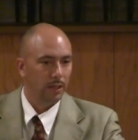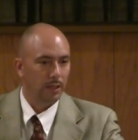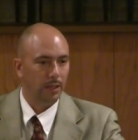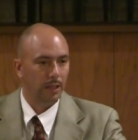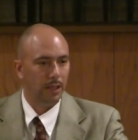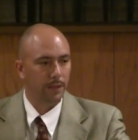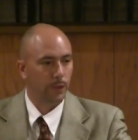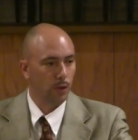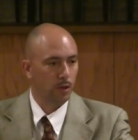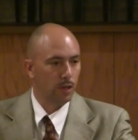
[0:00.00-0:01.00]
If
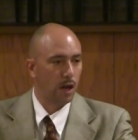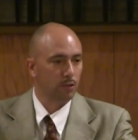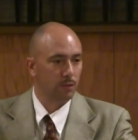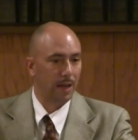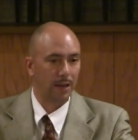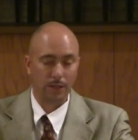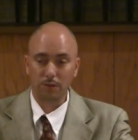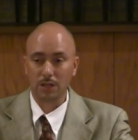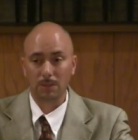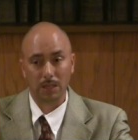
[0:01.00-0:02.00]
you're going to call somebody to do
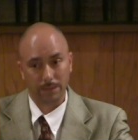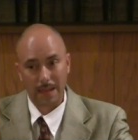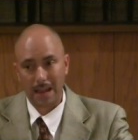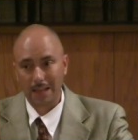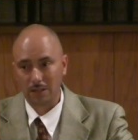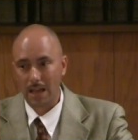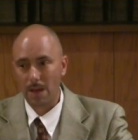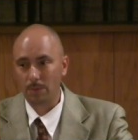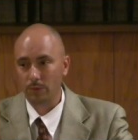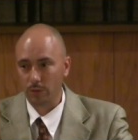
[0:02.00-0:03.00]
something, if that actually
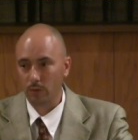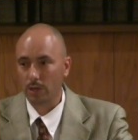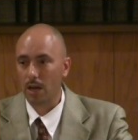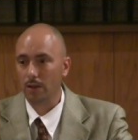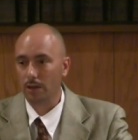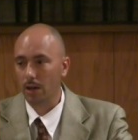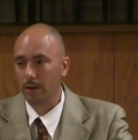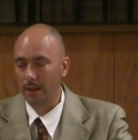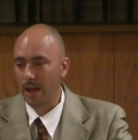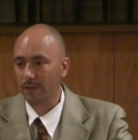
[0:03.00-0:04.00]
happened, would you want to call a
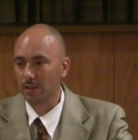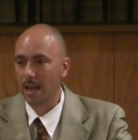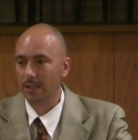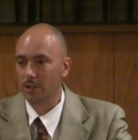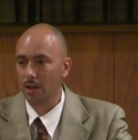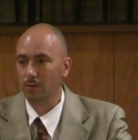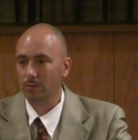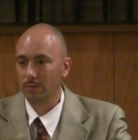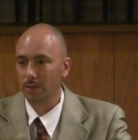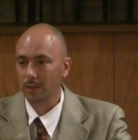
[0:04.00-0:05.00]
novice like Joe?
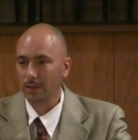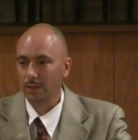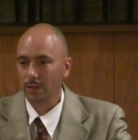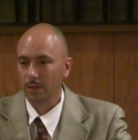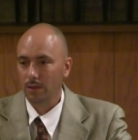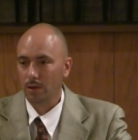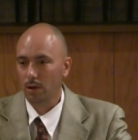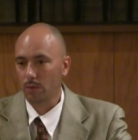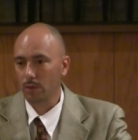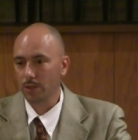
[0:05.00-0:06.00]

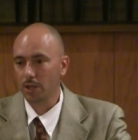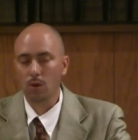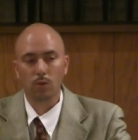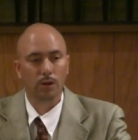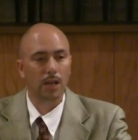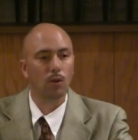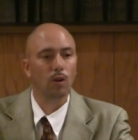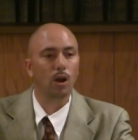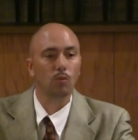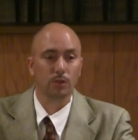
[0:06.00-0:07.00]
Or would Joe want to go
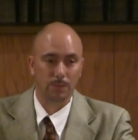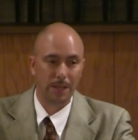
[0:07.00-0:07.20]
along with some